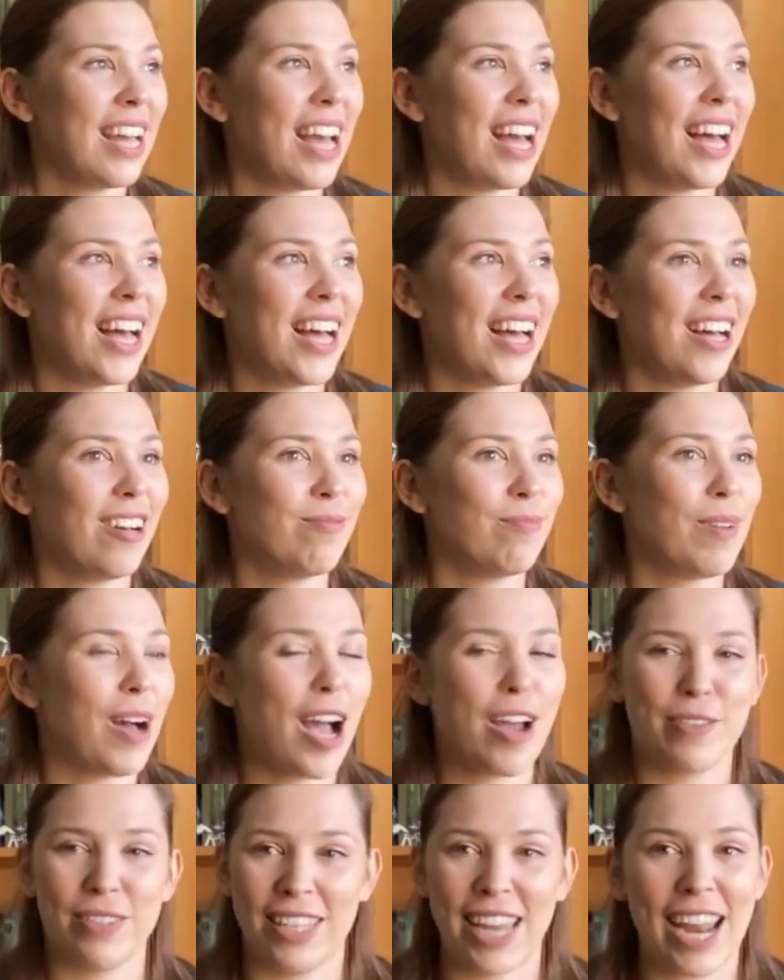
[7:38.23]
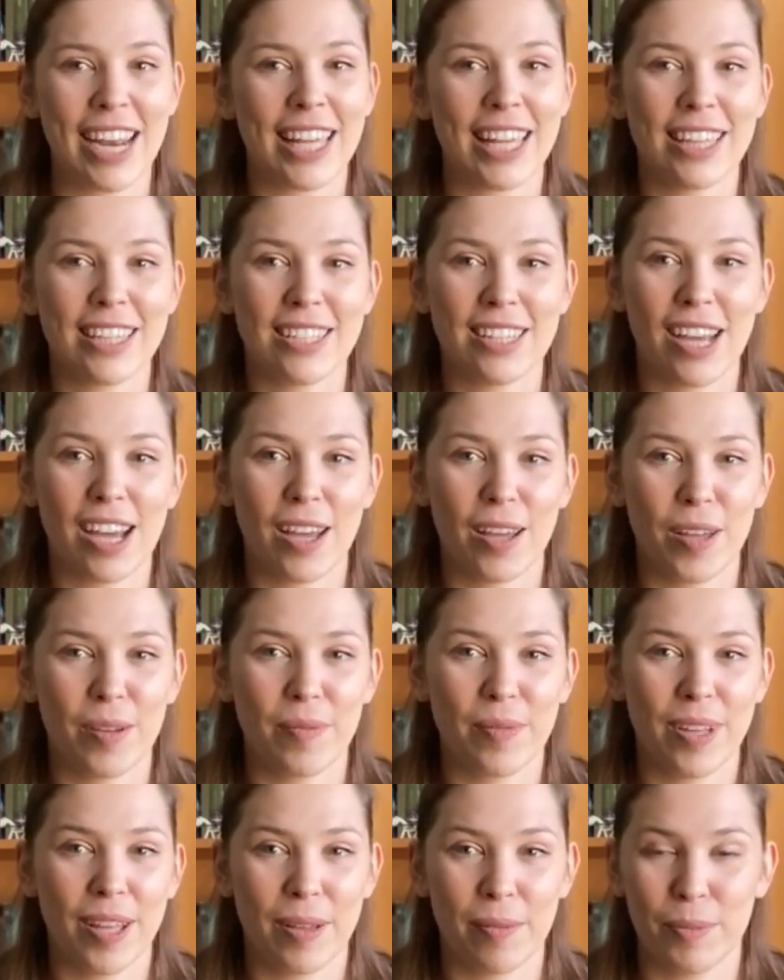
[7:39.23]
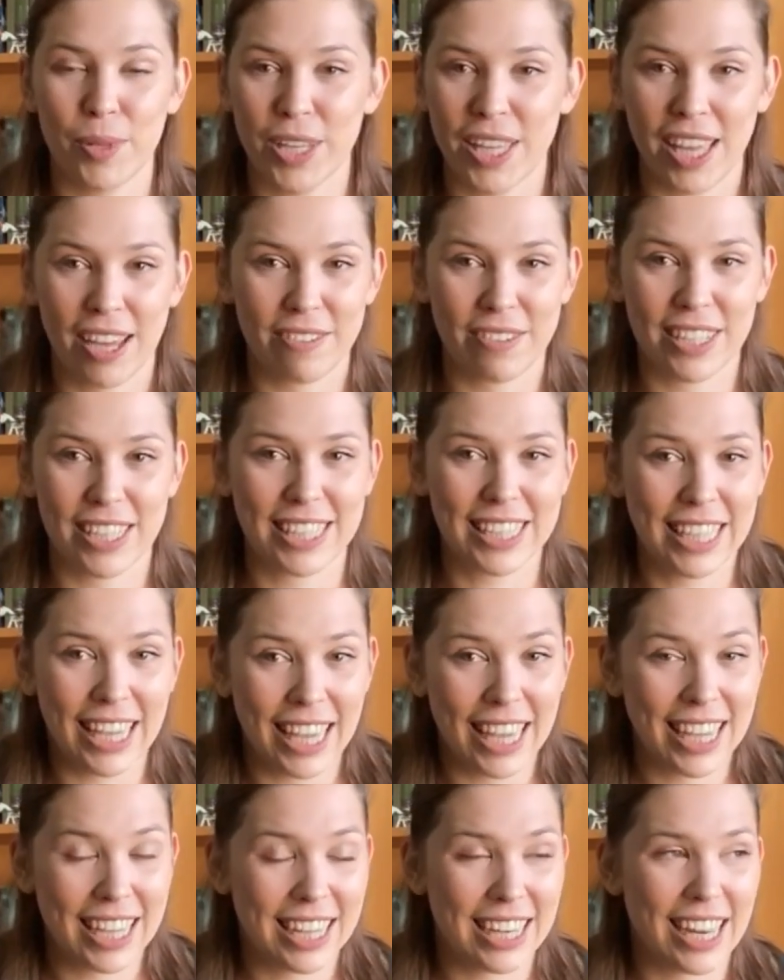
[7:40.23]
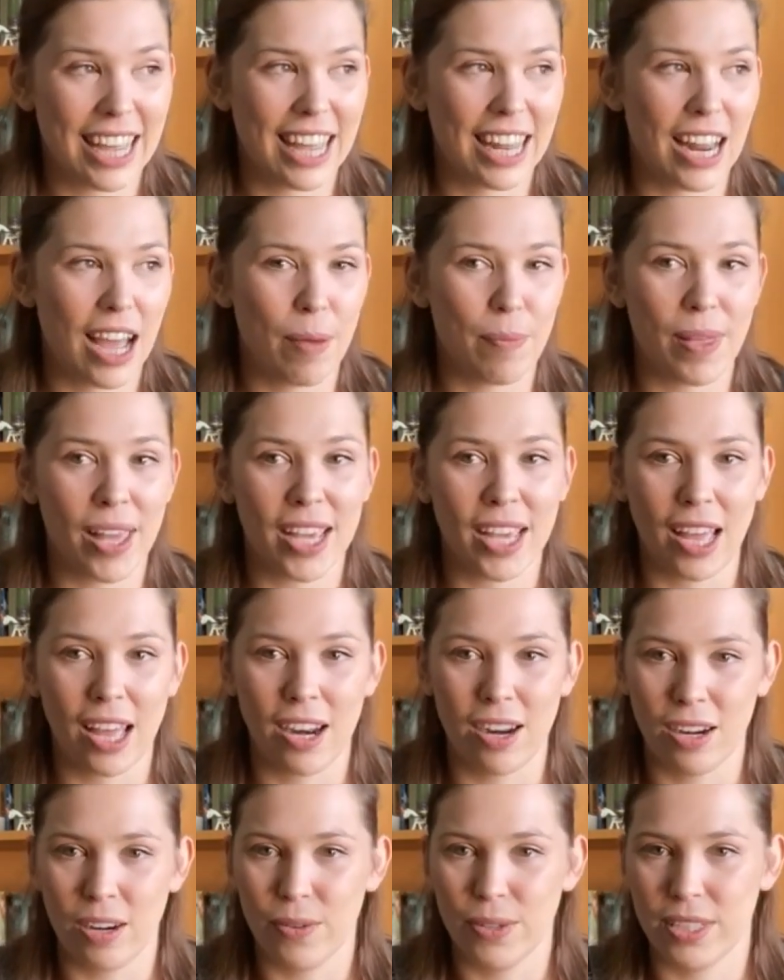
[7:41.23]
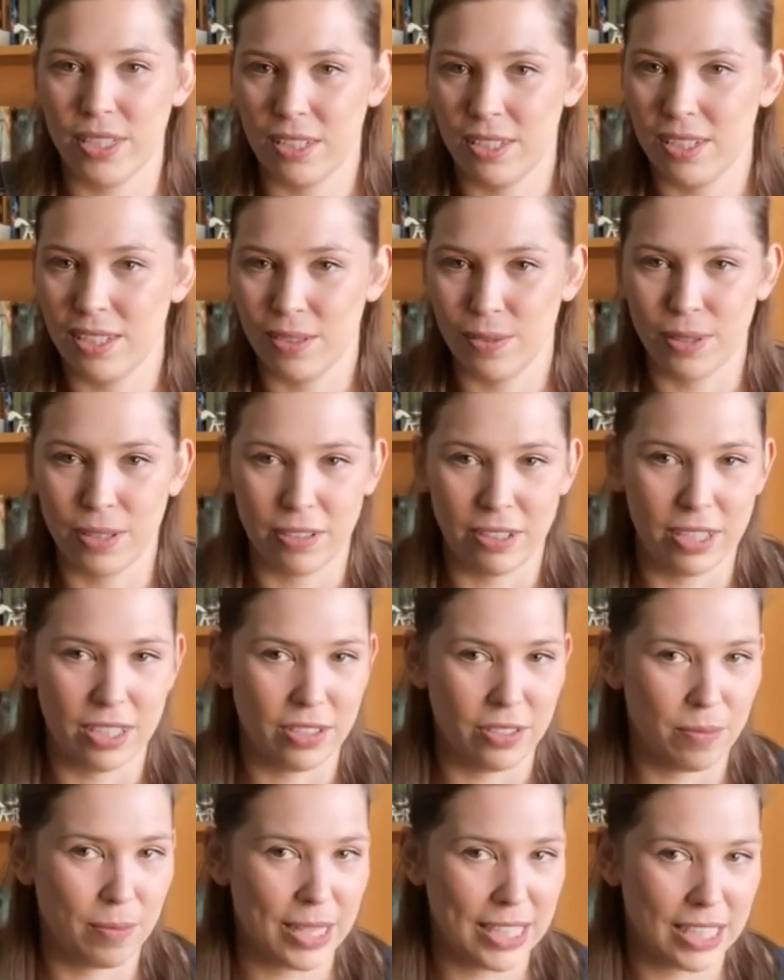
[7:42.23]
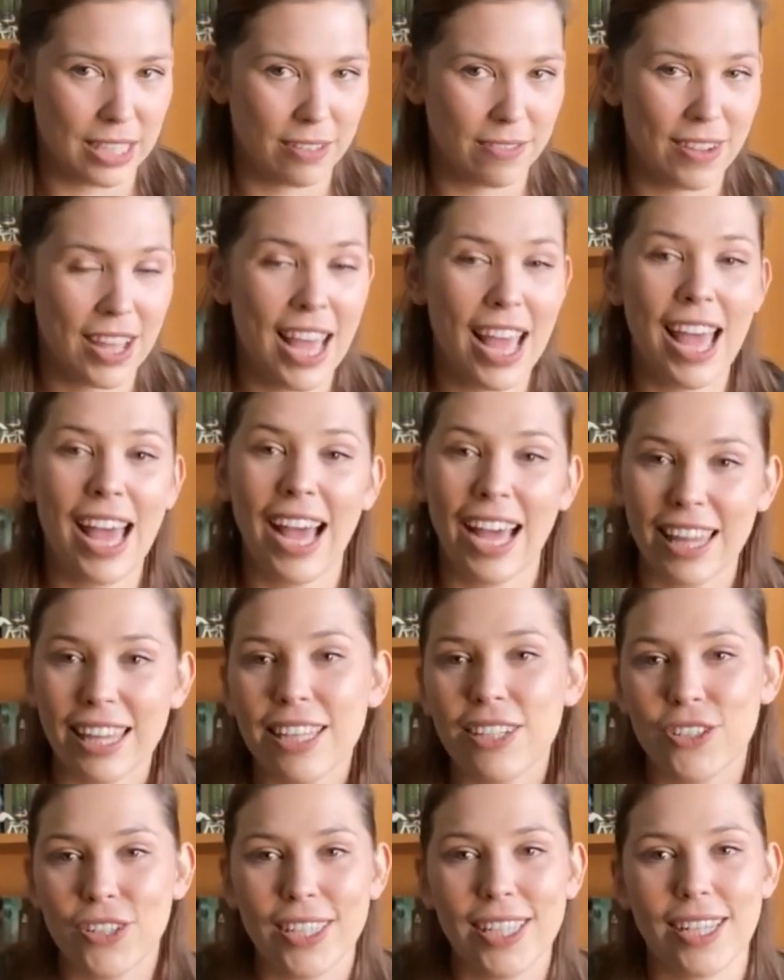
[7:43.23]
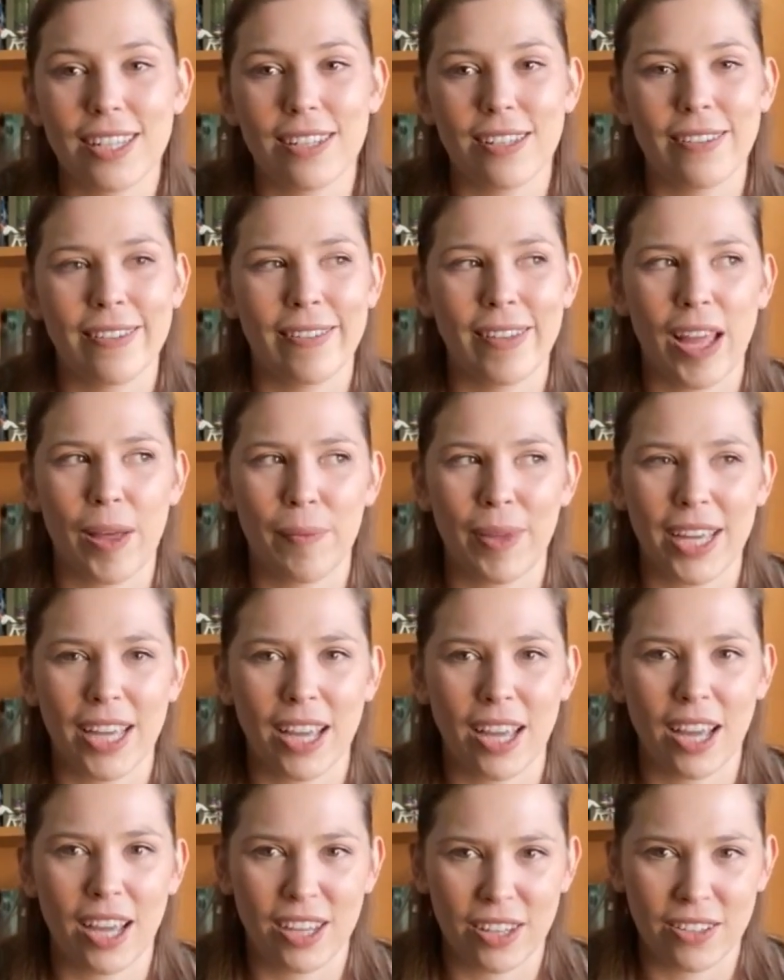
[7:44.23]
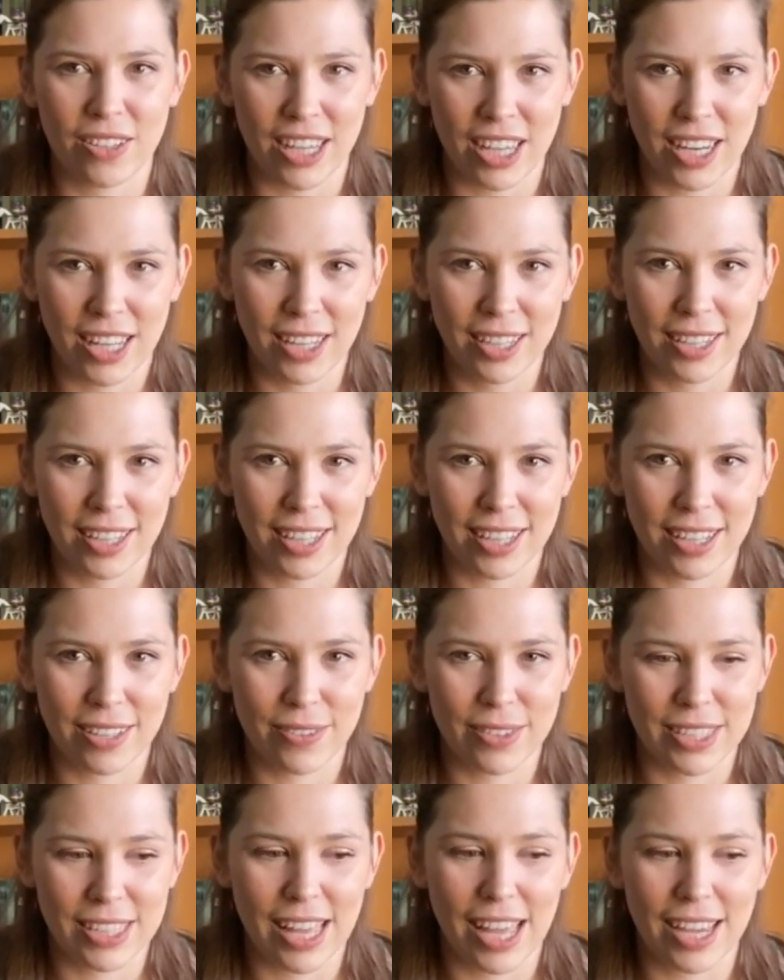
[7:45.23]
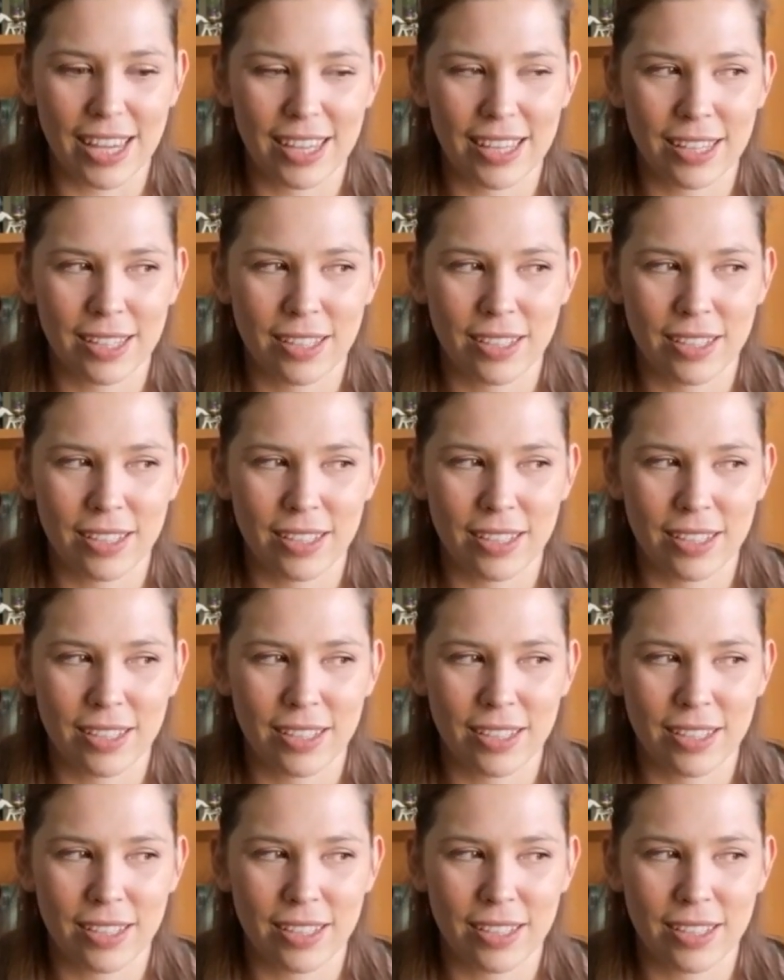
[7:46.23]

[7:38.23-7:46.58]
Um, I was nanny at the time, I'm looking after this kid, and I'm like, I don't know what to do. What do I do with myself? I literally said to him, I'm like, are you kidding? And he was like,